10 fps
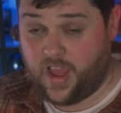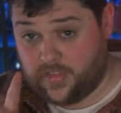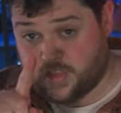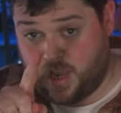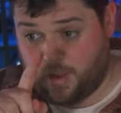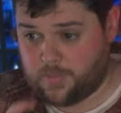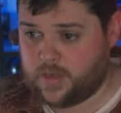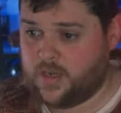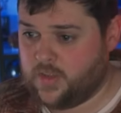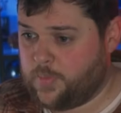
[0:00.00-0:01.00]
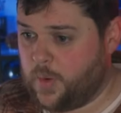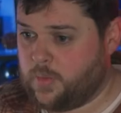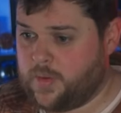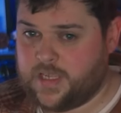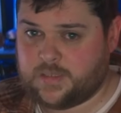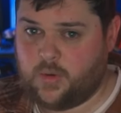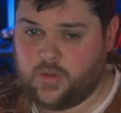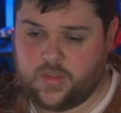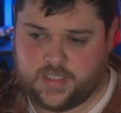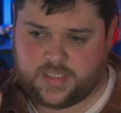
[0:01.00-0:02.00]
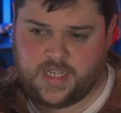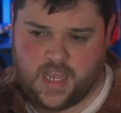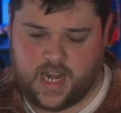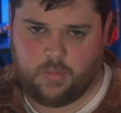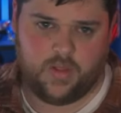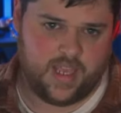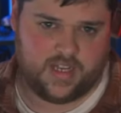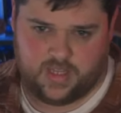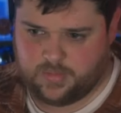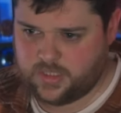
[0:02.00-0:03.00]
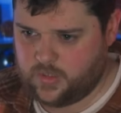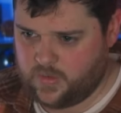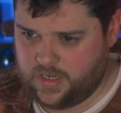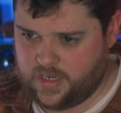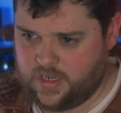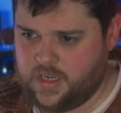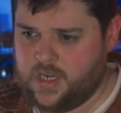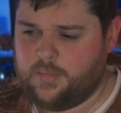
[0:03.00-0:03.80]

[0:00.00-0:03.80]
of at the time. There probably is more than this, and I will get to them sooner or later.